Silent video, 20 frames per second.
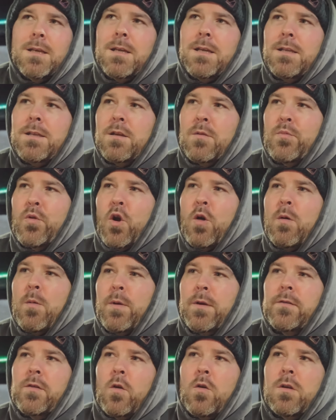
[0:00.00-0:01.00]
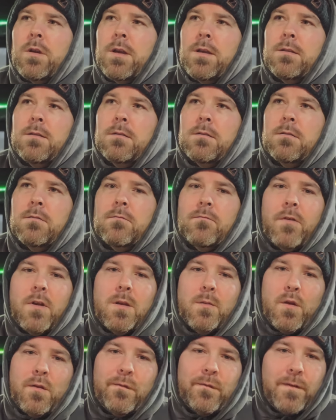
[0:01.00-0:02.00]
you're probably talking around
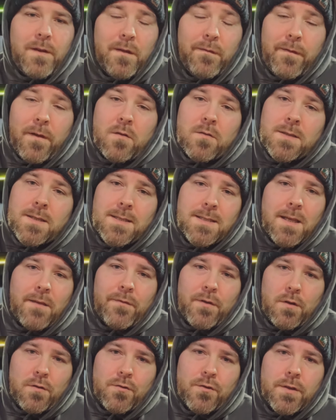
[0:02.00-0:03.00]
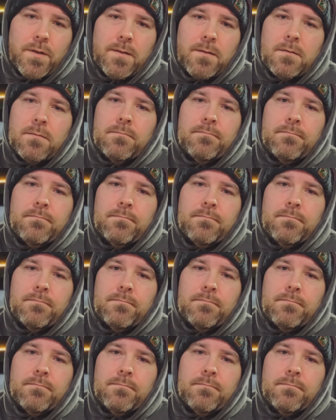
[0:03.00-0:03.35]
about $3,700.